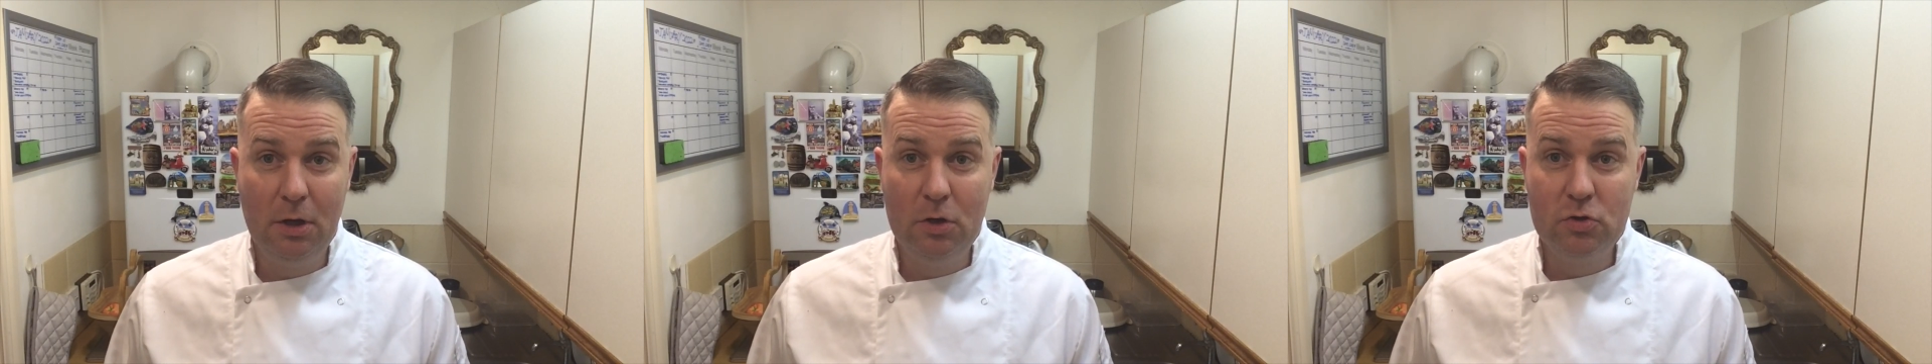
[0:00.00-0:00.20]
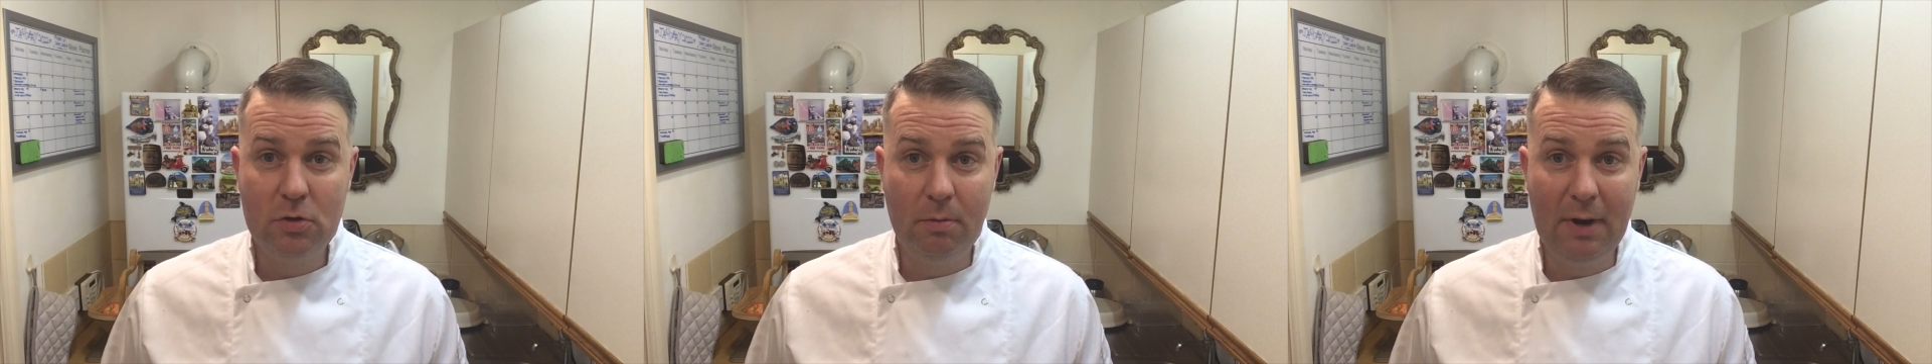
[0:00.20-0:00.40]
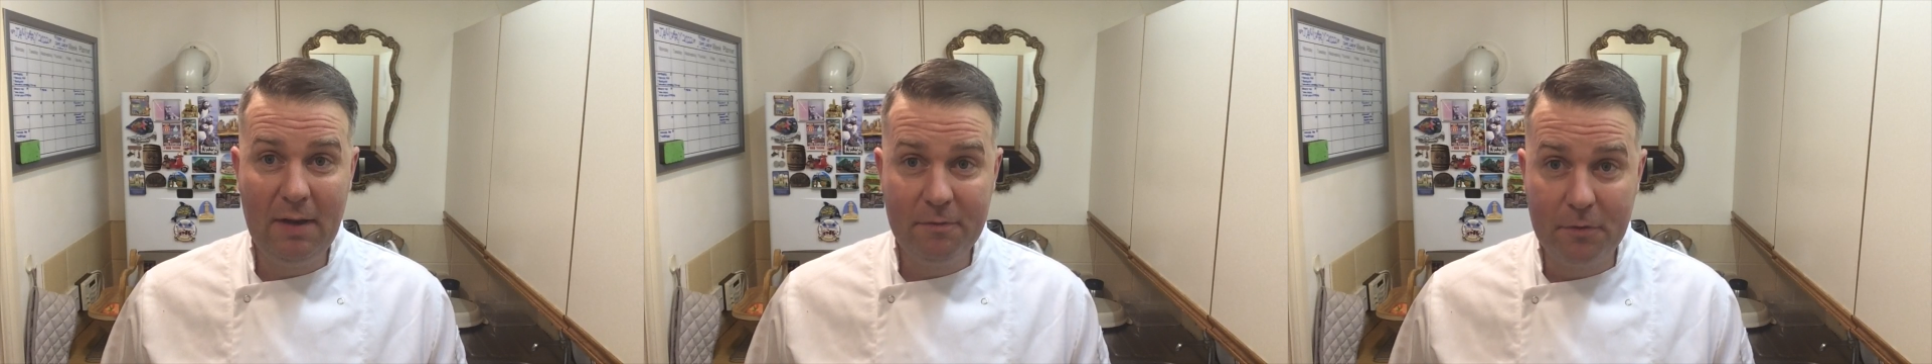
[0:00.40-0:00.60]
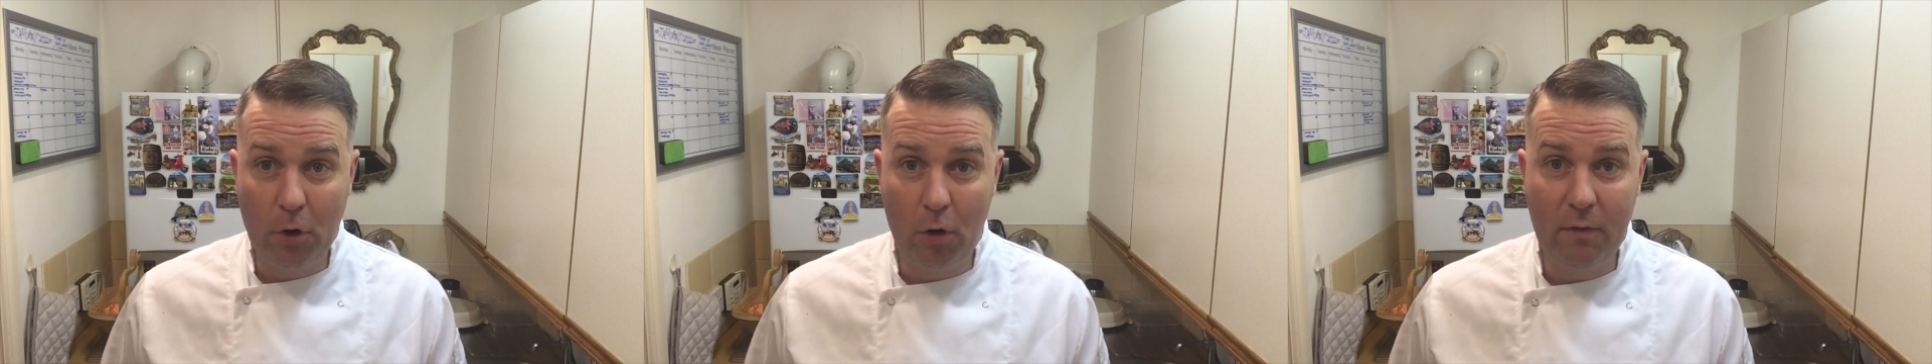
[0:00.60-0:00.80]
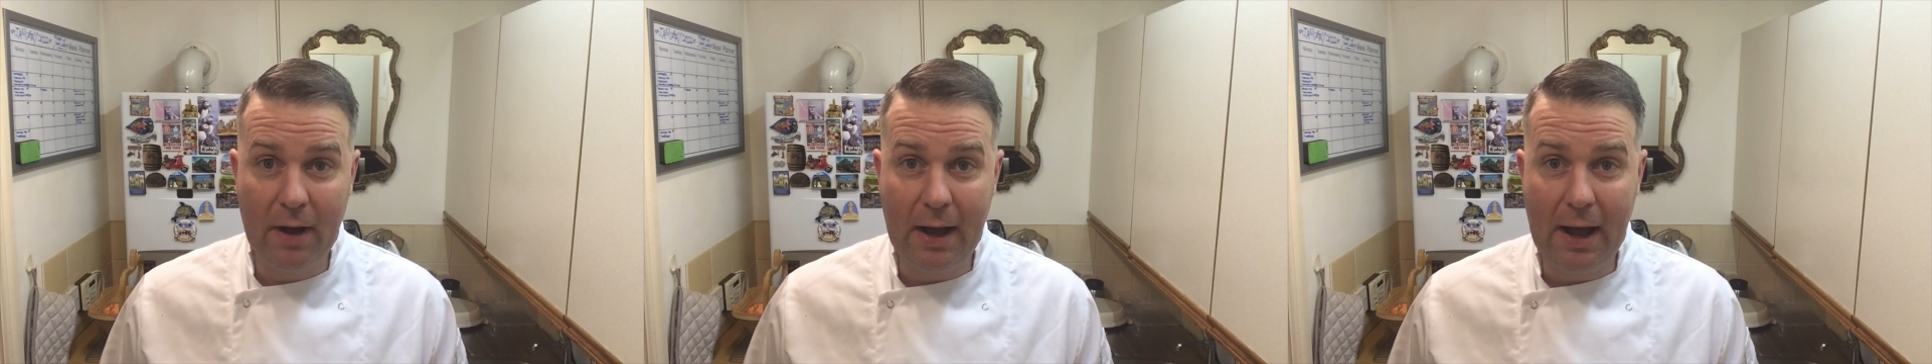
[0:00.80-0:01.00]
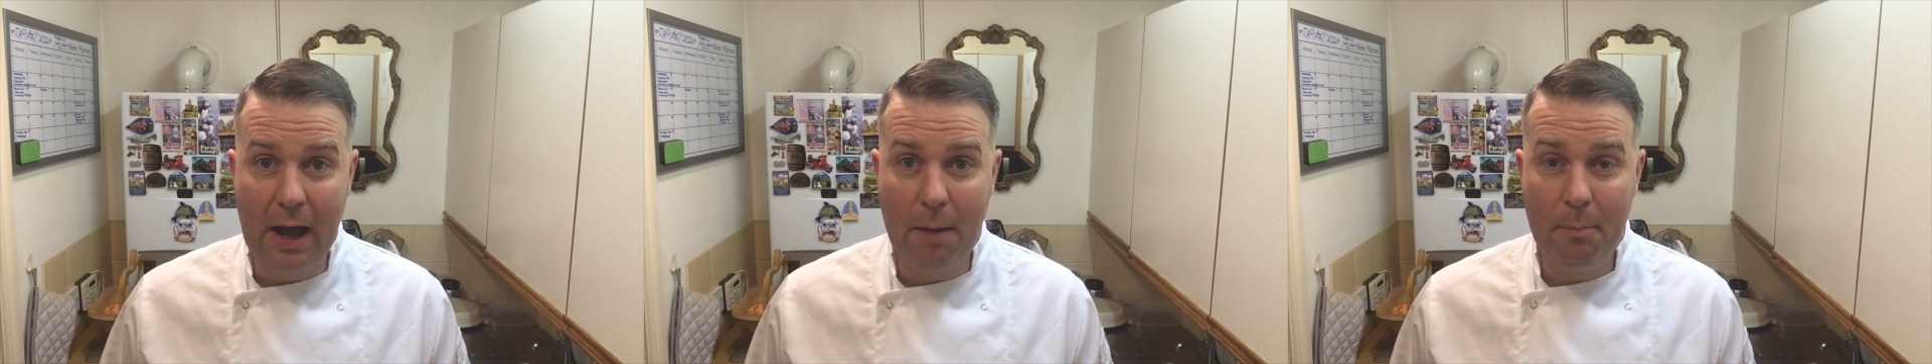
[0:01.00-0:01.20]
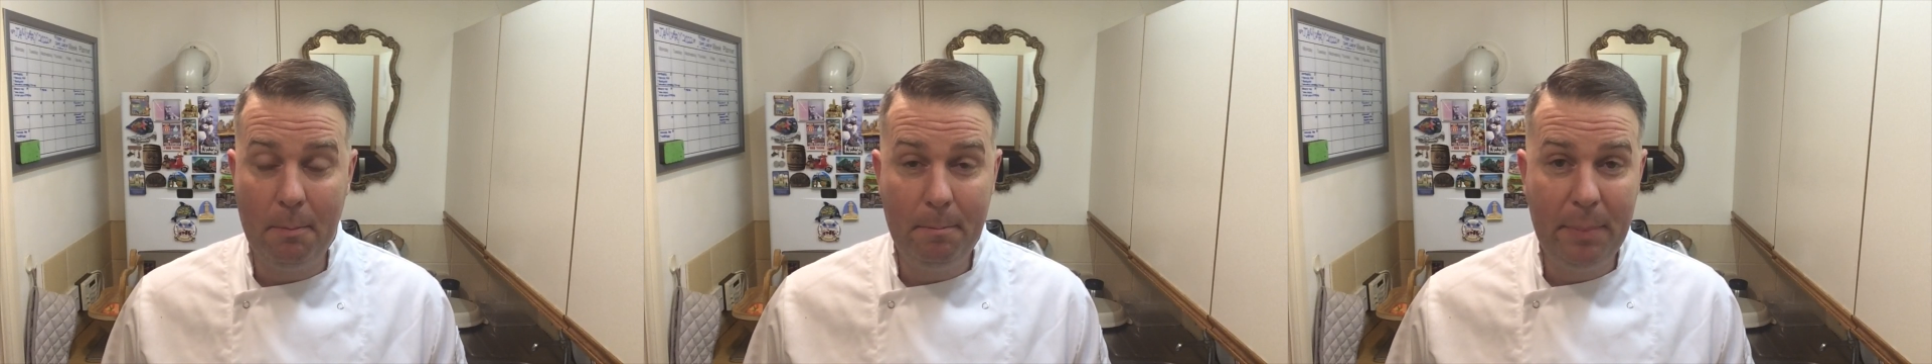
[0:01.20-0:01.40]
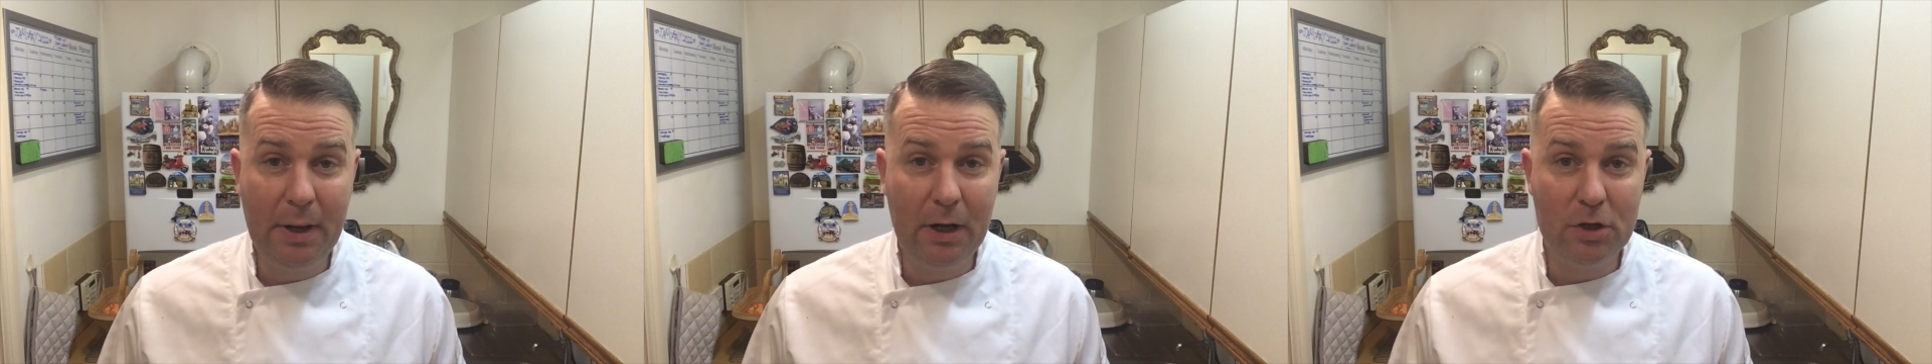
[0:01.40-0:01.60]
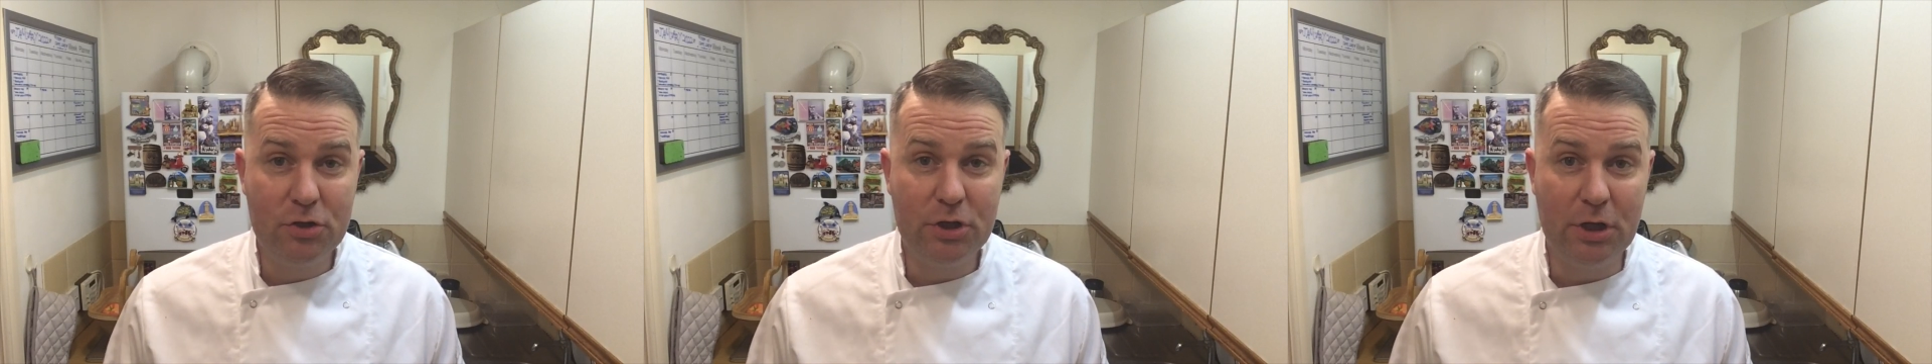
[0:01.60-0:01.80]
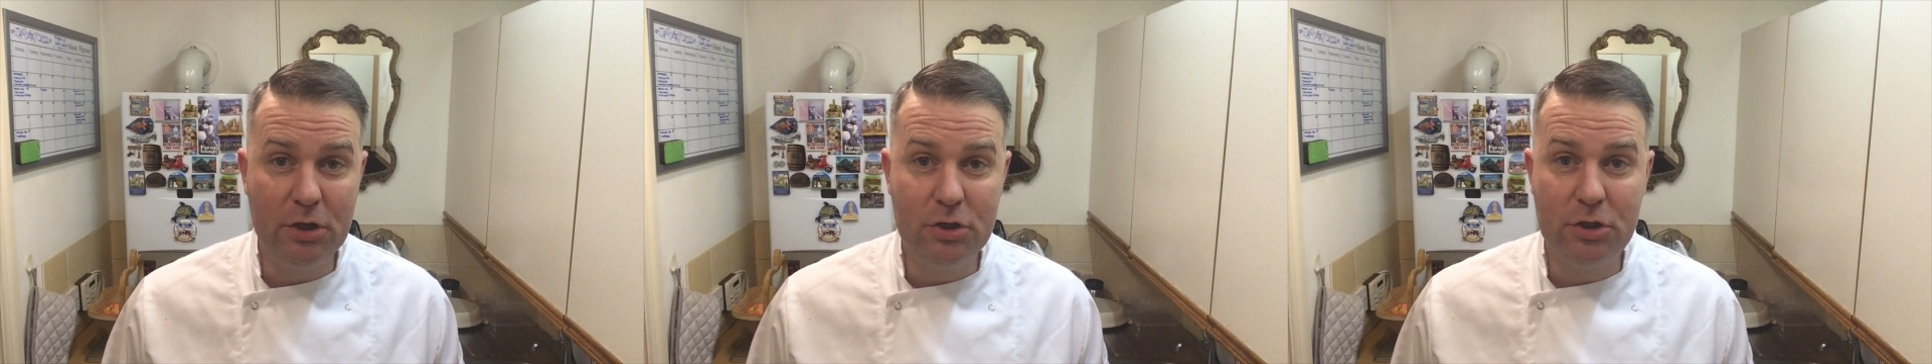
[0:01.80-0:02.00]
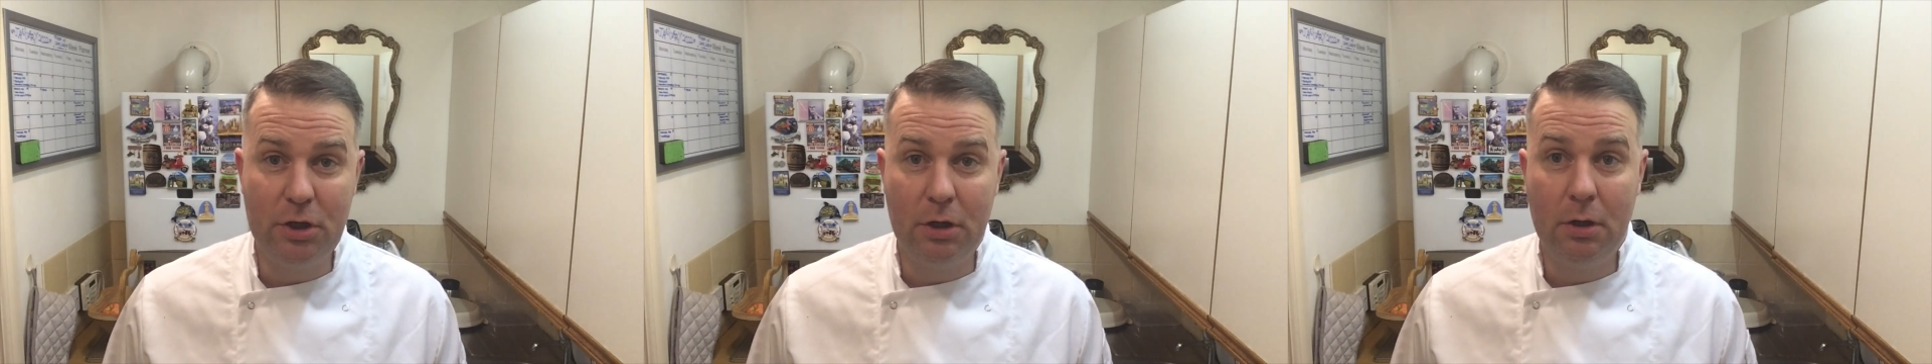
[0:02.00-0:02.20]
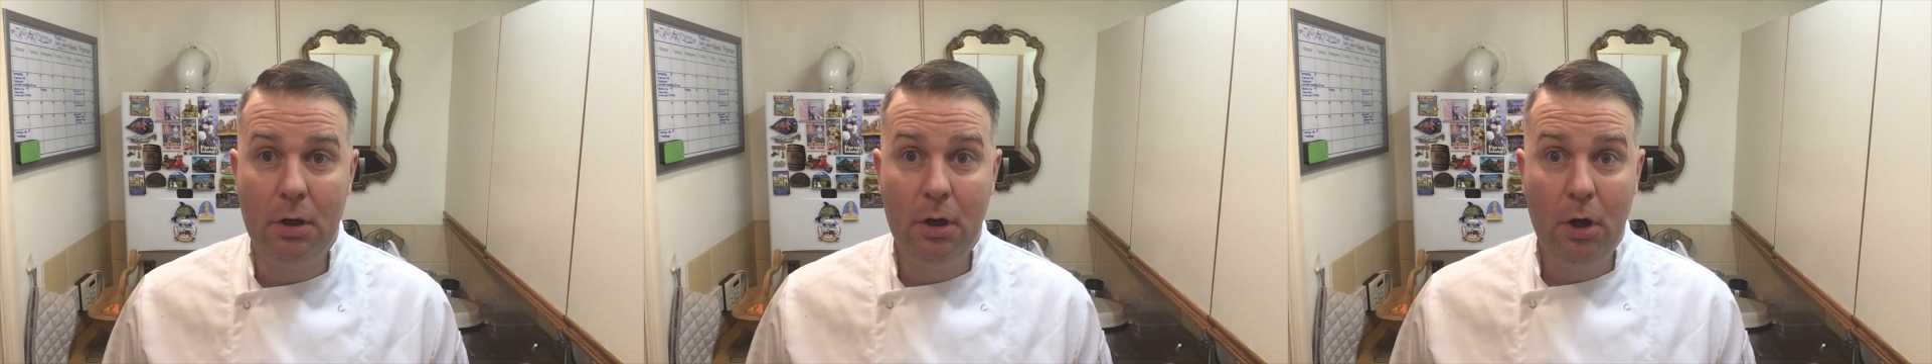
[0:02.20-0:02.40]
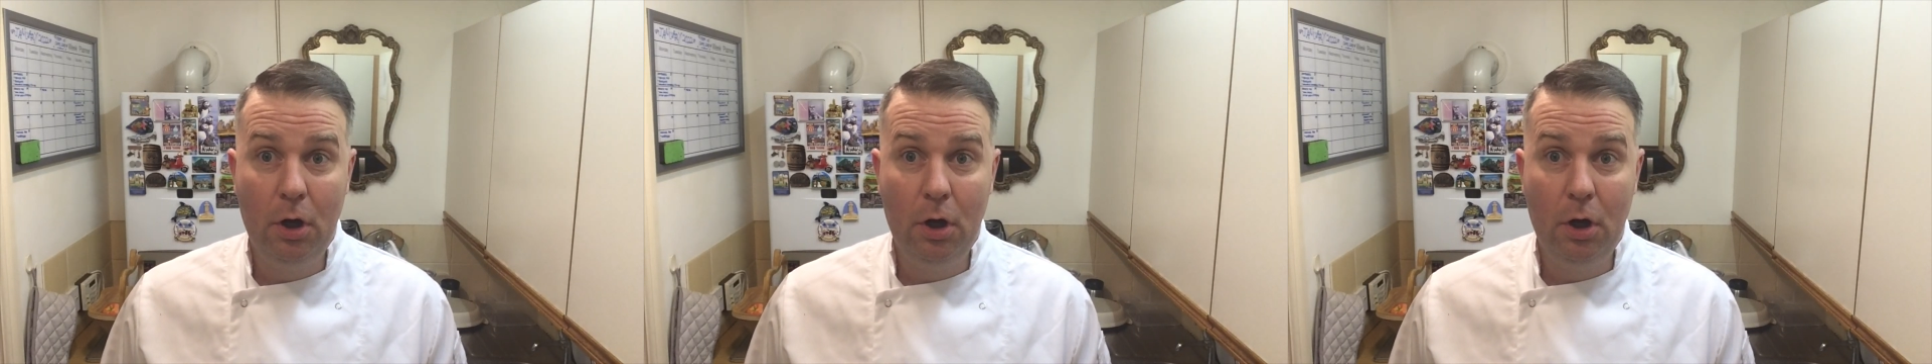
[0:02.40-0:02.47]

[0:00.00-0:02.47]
some leftover ham, bit of ginger,